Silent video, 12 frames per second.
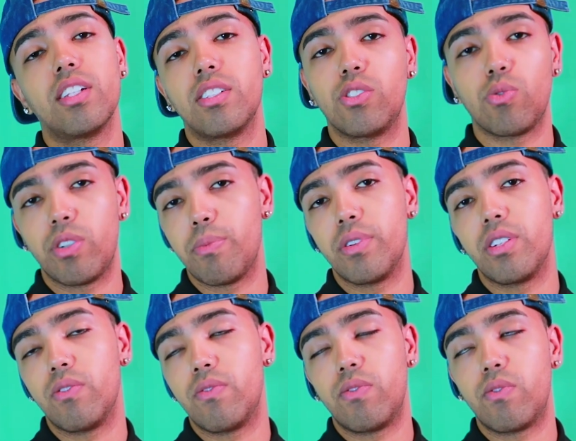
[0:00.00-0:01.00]
this would have
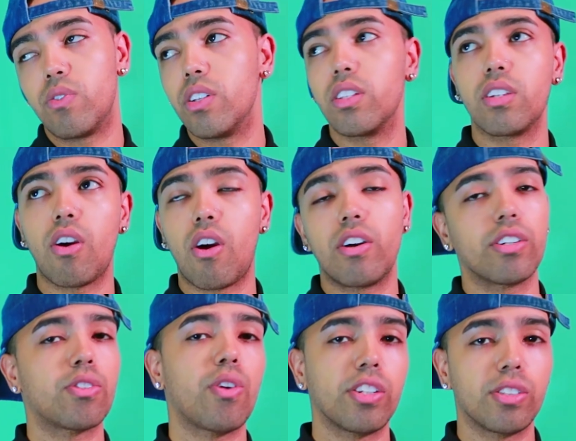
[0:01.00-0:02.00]
been a really
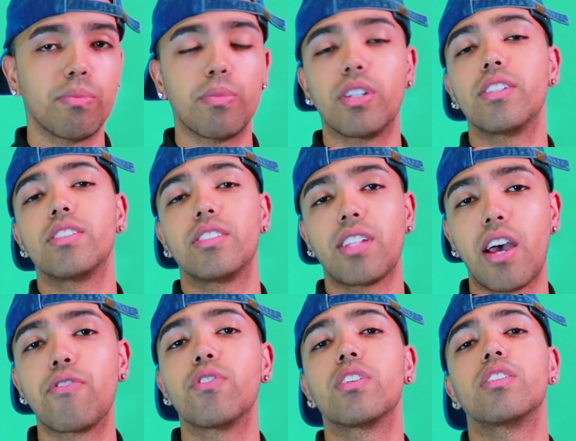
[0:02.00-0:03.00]
harder question, but it's
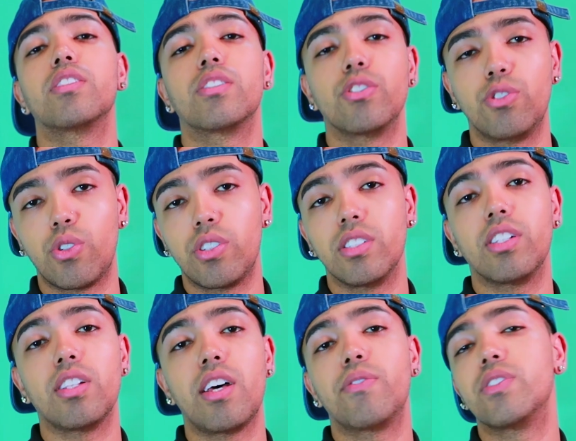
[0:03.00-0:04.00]
definitely the Jordan
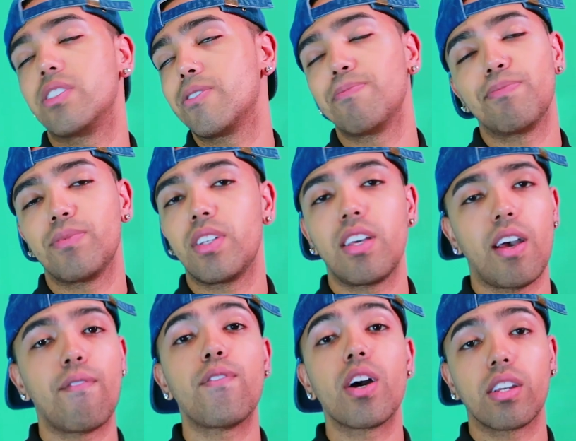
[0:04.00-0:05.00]
11s.
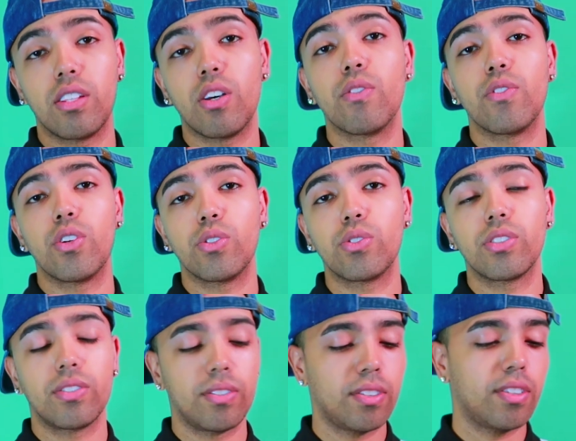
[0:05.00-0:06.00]
I fucking love those.